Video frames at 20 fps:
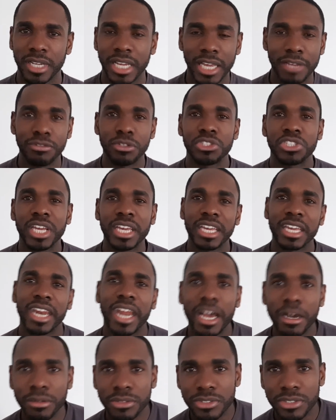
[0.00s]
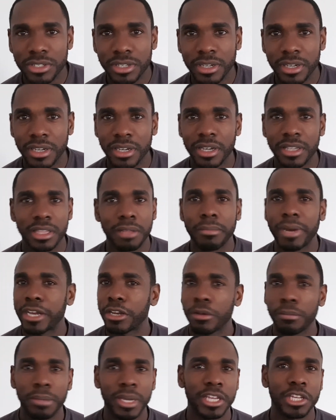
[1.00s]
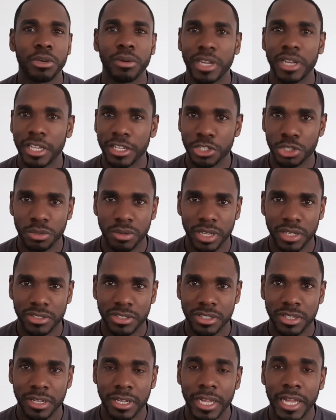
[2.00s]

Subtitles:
If you take it out, they might not pay you any interest.